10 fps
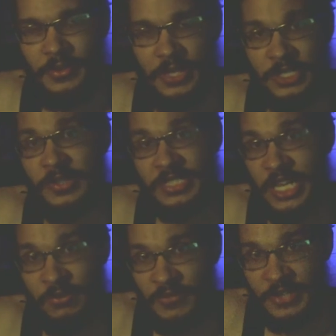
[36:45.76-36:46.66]
And don't
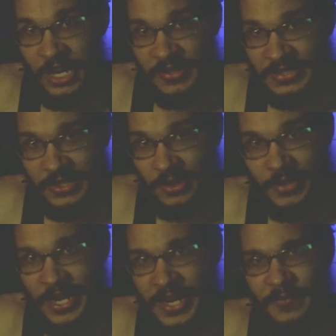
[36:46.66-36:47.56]
say Griff Garrison, all
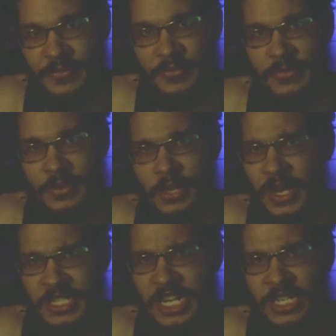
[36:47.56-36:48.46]
right?
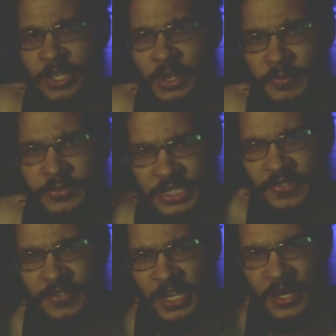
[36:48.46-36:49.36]
Anna Jay killed him,
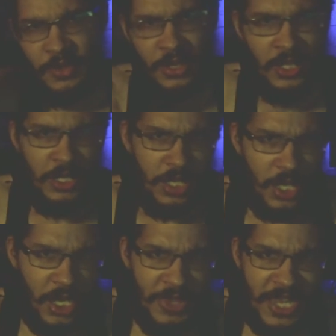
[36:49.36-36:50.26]
just saying.
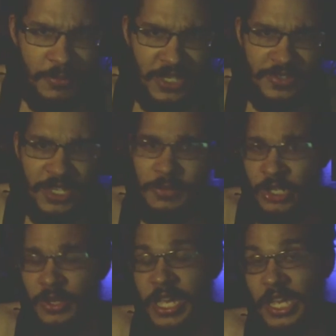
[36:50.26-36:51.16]
With that being said, let me
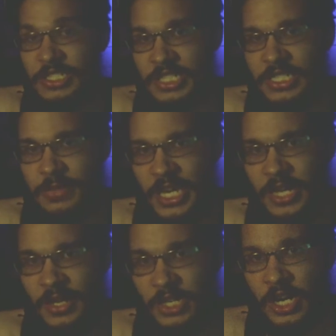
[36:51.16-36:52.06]
go ahead and shed some
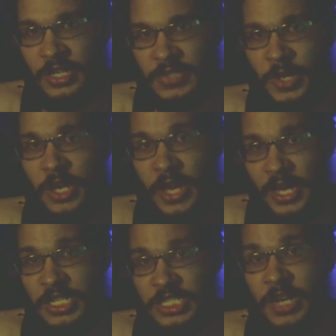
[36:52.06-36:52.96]
light on Dark as well.
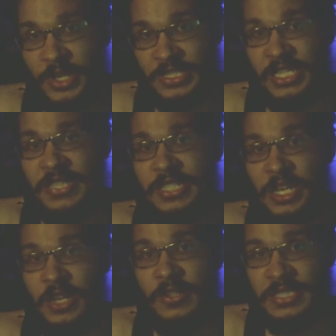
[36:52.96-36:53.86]
Anna Jay, once again, say
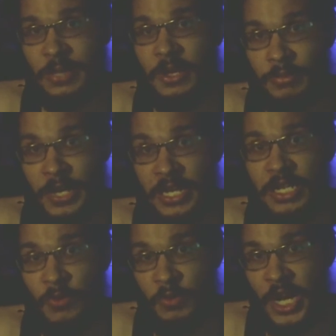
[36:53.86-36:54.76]
another statement to Brandy.
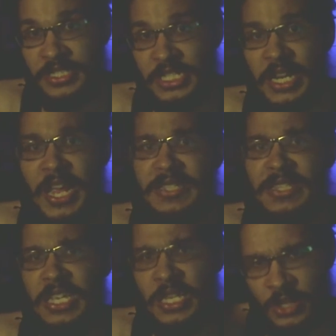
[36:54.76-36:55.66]
You're watching as
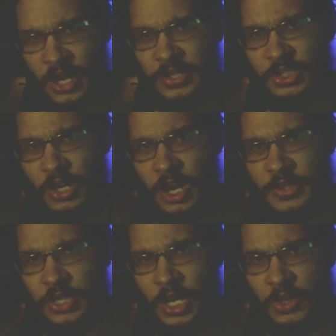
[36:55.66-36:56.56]
the Dark Star of
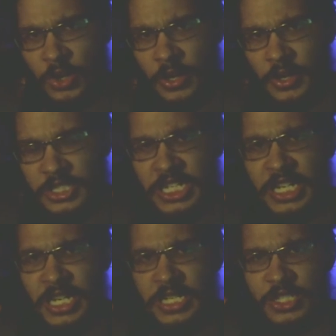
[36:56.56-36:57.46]
the Dark Order.
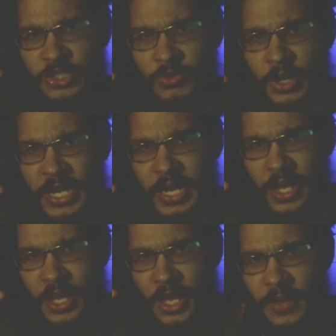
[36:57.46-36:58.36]
She destroyed
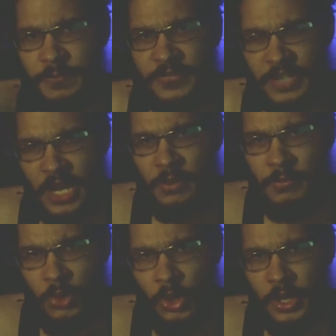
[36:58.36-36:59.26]
Skylar
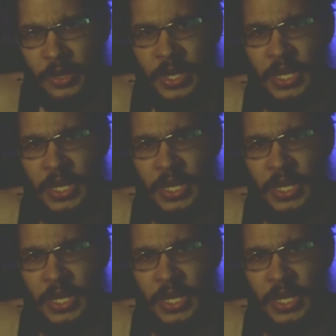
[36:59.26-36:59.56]
Moore.